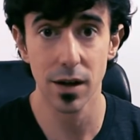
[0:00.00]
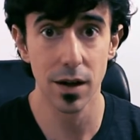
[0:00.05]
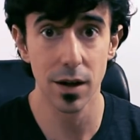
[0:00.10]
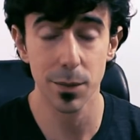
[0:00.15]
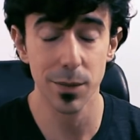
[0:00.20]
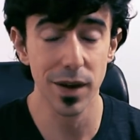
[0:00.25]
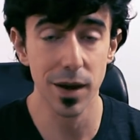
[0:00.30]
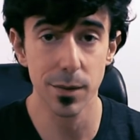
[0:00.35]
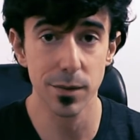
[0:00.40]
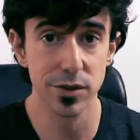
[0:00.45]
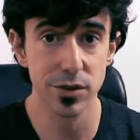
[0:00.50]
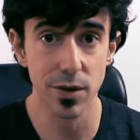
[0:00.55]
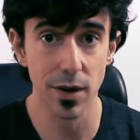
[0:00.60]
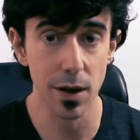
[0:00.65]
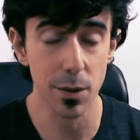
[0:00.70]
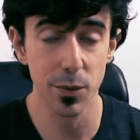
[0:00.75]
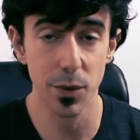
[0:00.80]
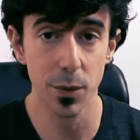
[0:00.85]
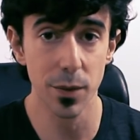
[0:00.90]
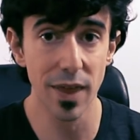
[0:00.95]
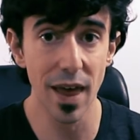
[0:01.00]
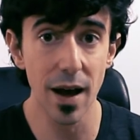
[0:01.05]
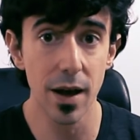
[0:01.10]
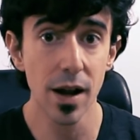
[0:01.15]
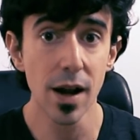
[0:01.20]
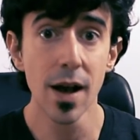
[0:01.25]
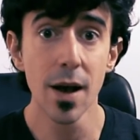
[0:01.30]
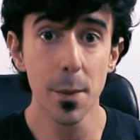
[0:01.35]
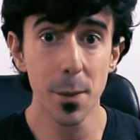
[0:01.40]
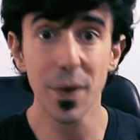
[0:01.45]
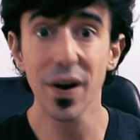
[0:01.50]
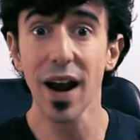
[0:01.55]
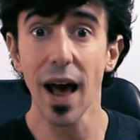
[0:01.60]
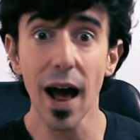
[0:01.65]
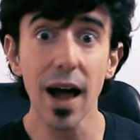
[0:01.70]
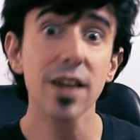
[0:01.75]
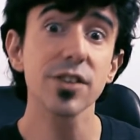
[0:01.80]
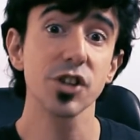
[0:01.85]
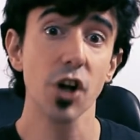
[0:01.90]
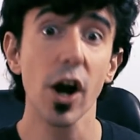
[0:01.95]
I'll be able to help you with that, but
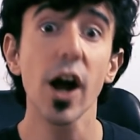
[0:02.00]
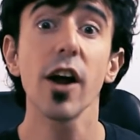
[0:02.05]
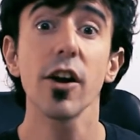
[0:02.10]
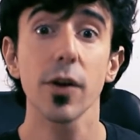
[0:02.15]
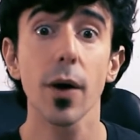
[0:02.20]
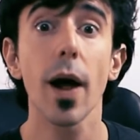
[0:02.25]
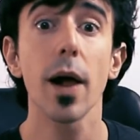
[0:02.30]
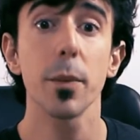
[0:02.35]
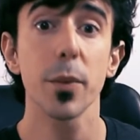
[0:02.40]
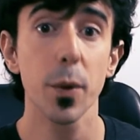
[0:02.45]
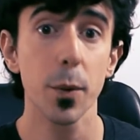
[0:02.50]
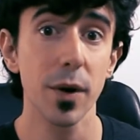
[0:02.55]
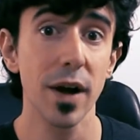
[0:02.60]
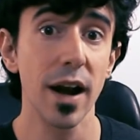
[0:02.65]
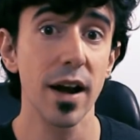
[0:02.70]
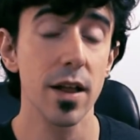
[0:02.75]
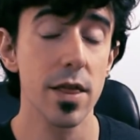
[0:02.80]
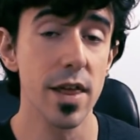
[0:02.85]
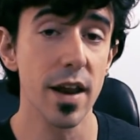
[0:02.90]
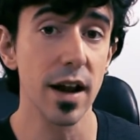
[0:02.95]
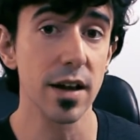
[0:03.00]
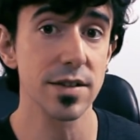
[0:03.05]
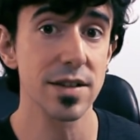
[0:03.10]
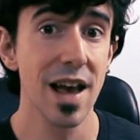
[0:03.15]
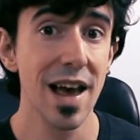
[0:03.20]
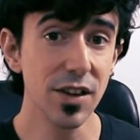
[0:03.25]
I'll try to help you with anything else.